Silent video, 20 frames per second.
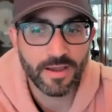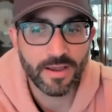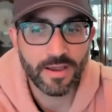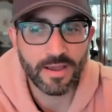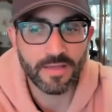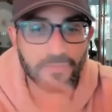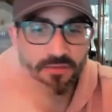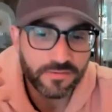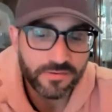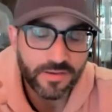
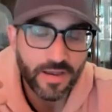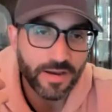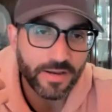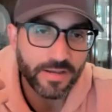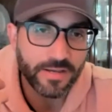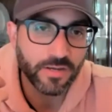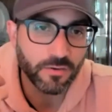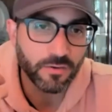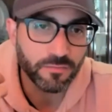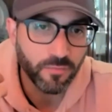and this guy
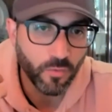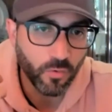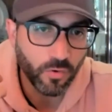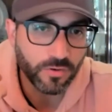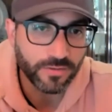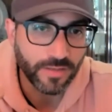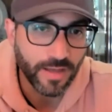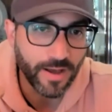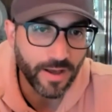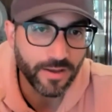can
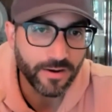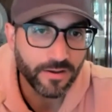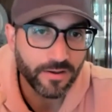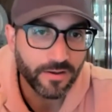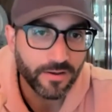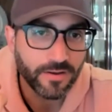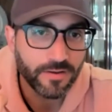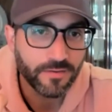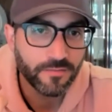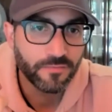afford that,
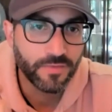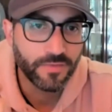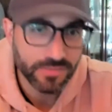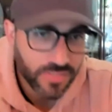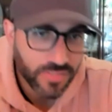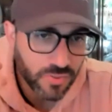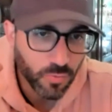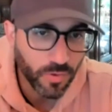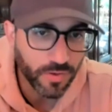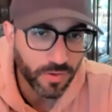
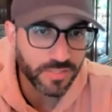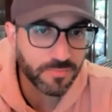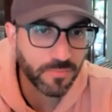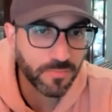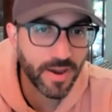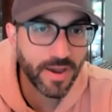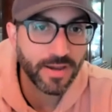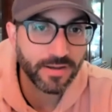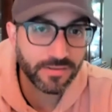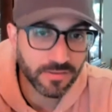this is what he's
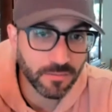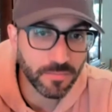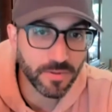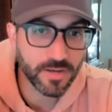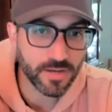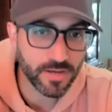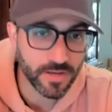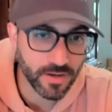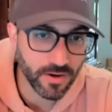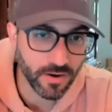paying to
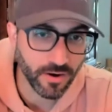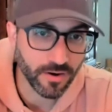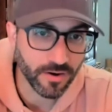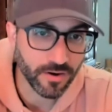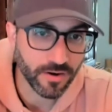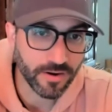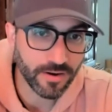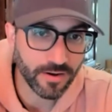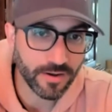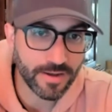be here.
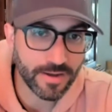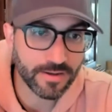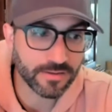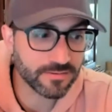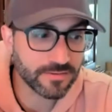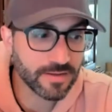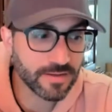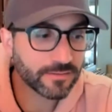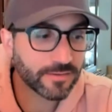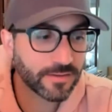And
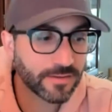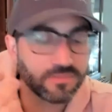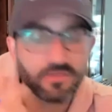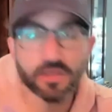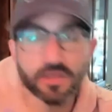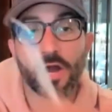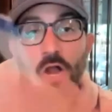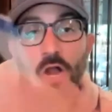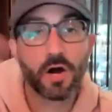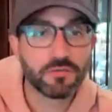it's not that it's
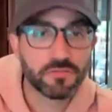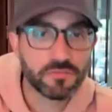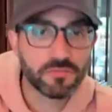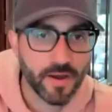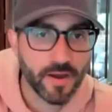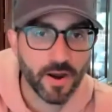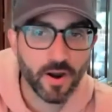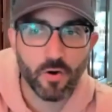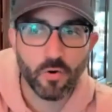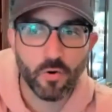like
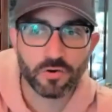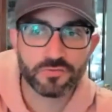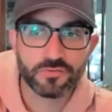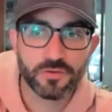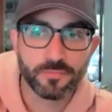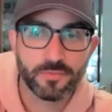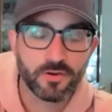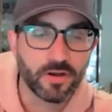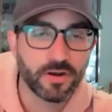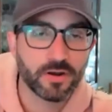unfair or
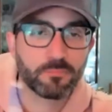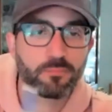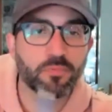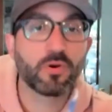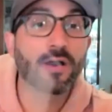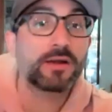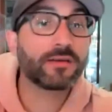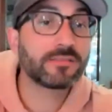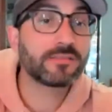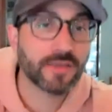some kind of
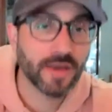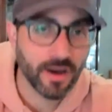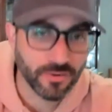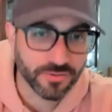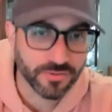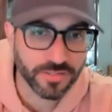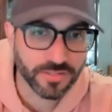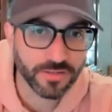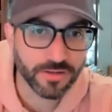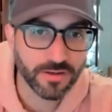price
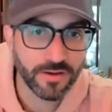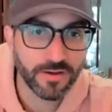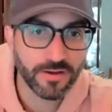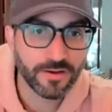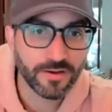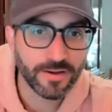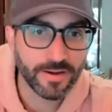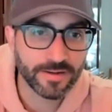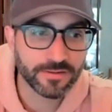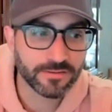gouging.
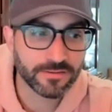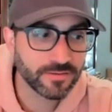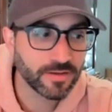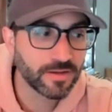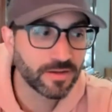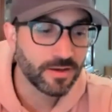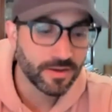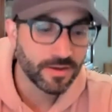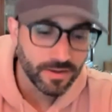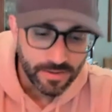It's,
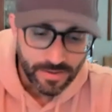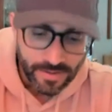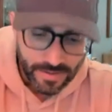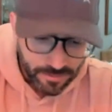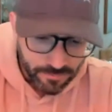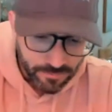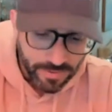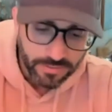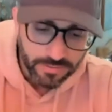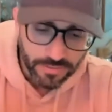
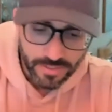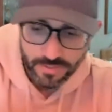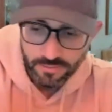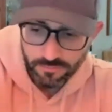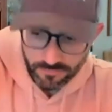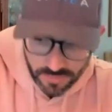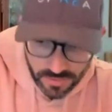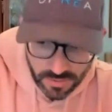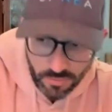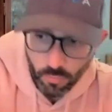hey man, like
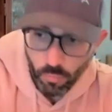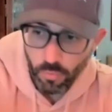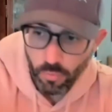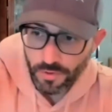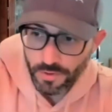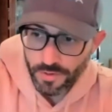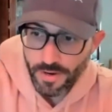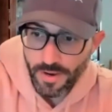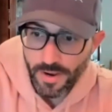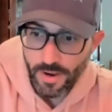
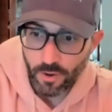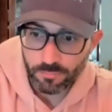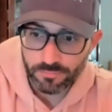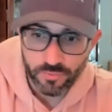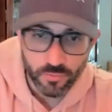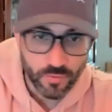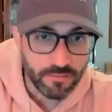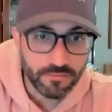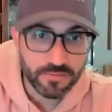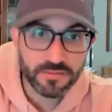we're going to help
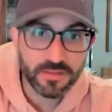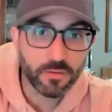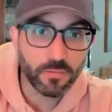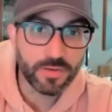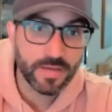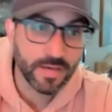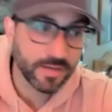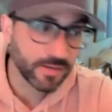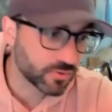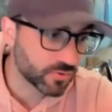do everything we
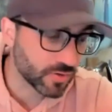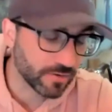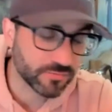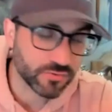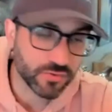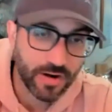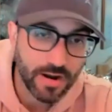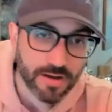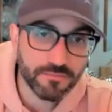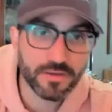can to drive
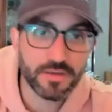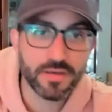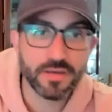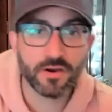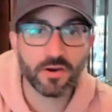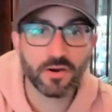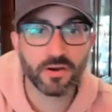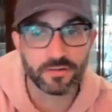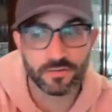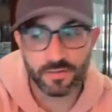traffic
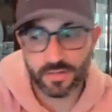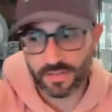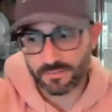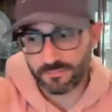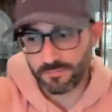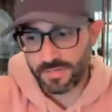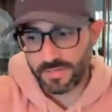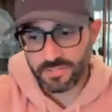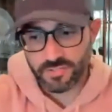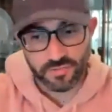here and
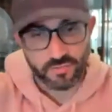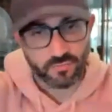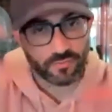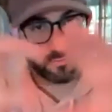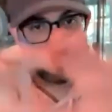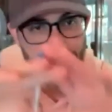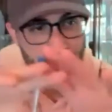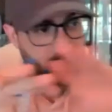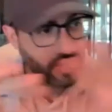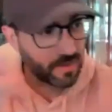make sure the
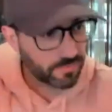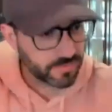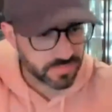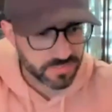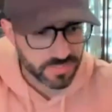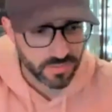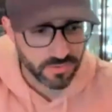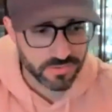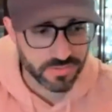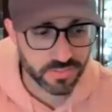shopping
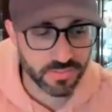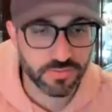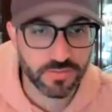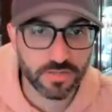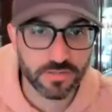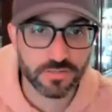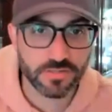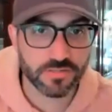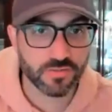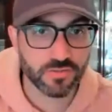center is
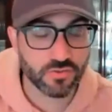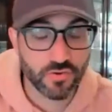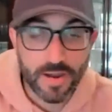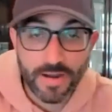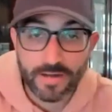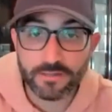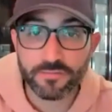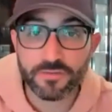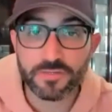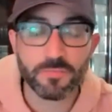as
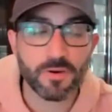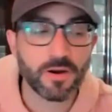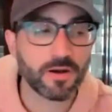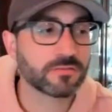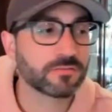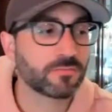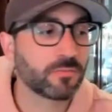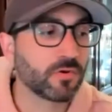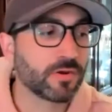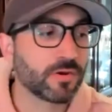attractive as
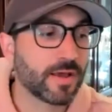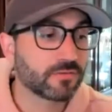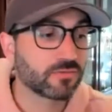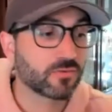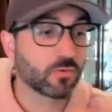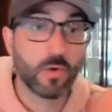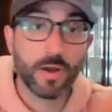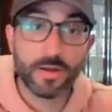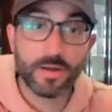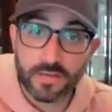possible and has
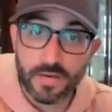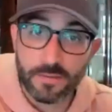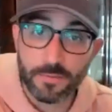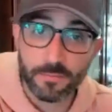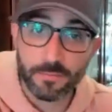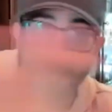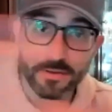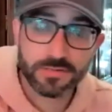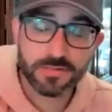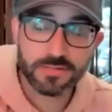the right type
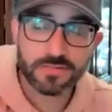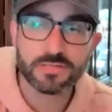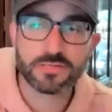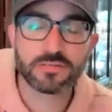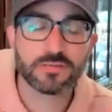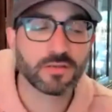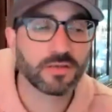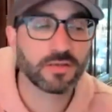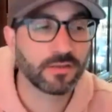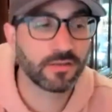of
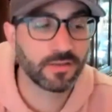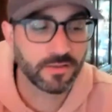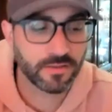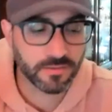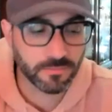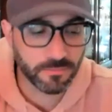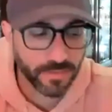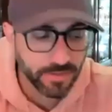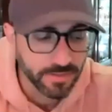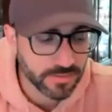businesses in
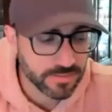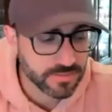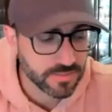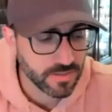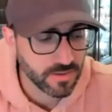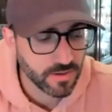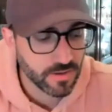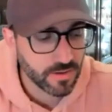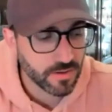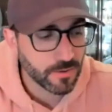the mix.
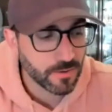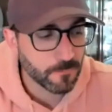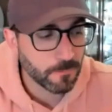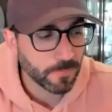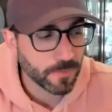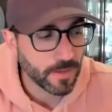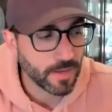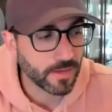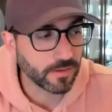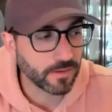
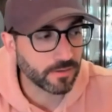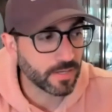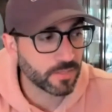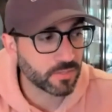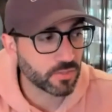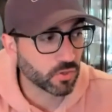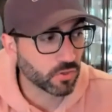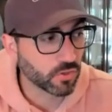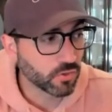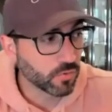And
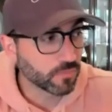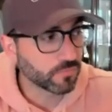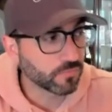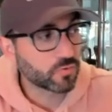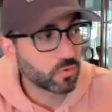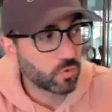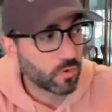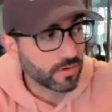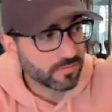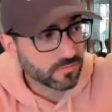you're doing
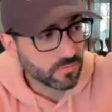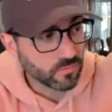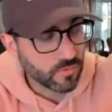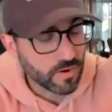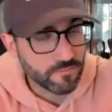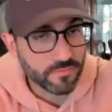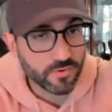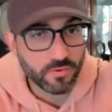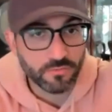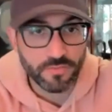twice the
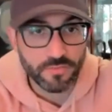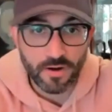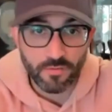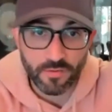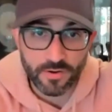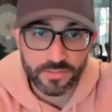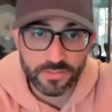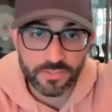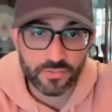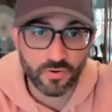revenue of that
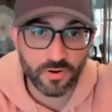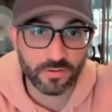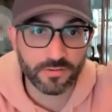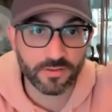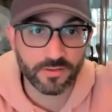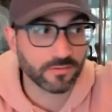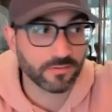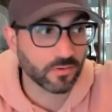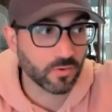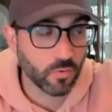restaurant
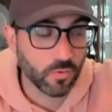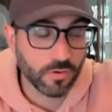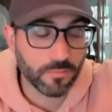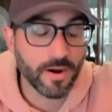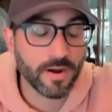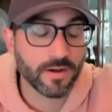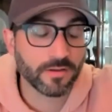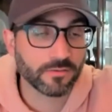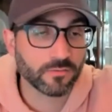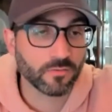that's a quarter
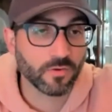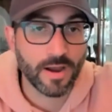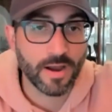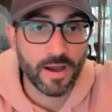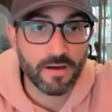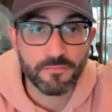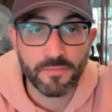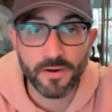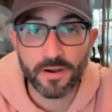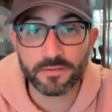mile or
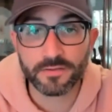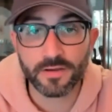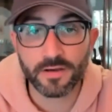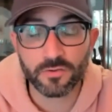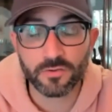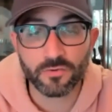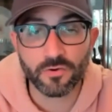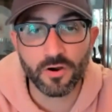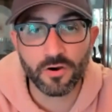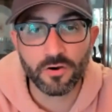half mile down
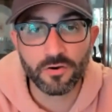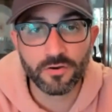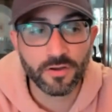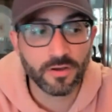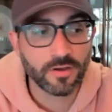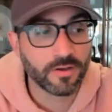the road.